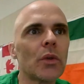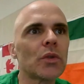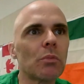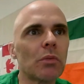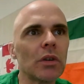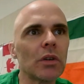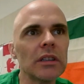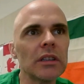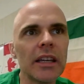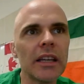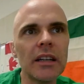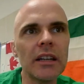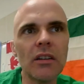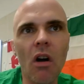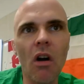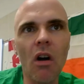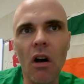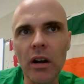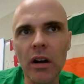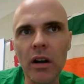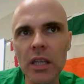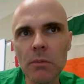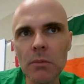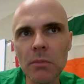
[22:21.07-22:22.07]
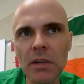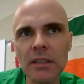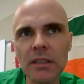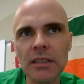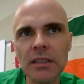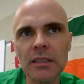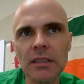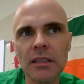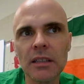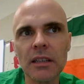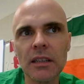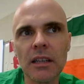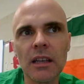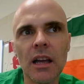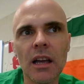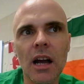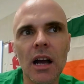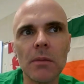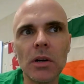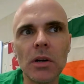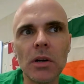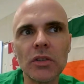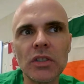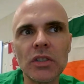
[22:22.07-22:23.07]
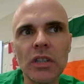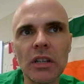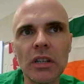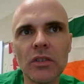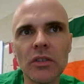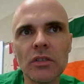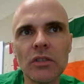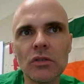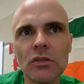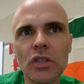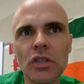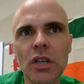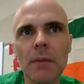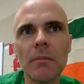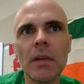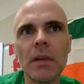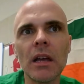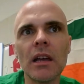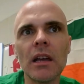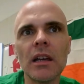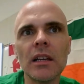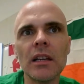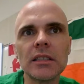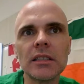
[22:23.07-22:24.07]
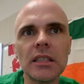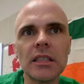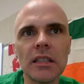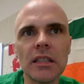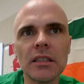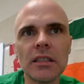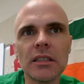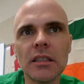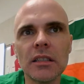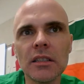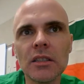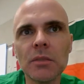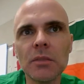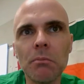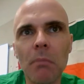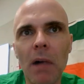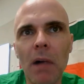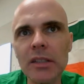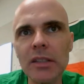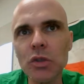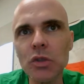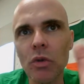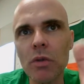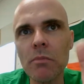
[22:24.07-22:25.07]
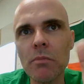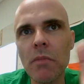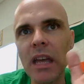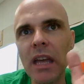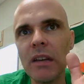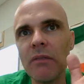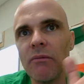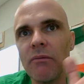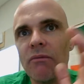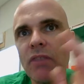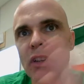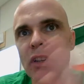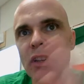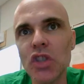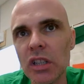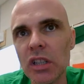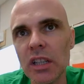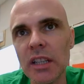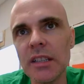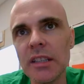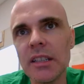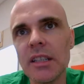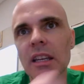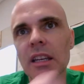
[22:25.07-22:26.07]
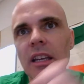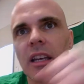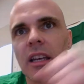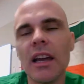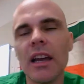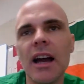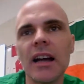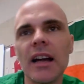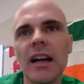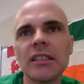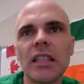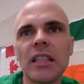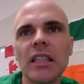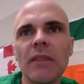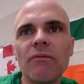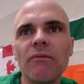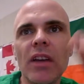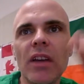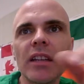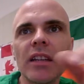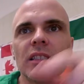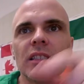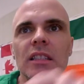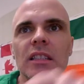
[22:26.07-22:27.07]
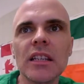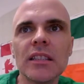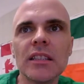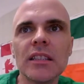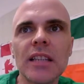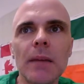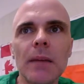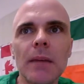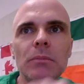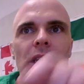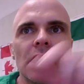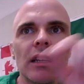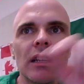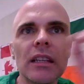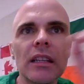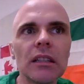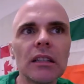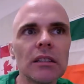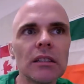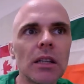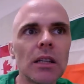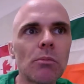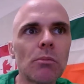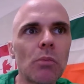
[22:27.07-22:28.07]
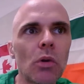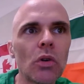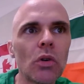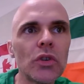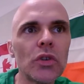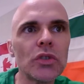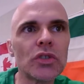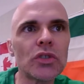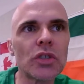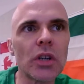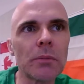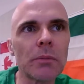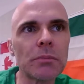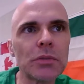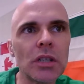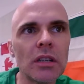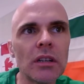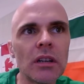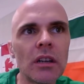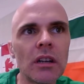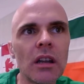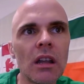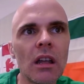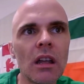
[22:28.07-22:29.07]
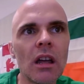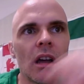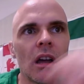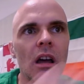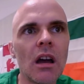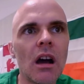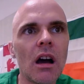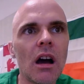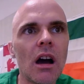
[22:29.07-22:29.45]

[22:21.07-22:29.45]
There's some related arguments about citizenship. Citizens must remain vigilant as they face the attempted illiberal usurpation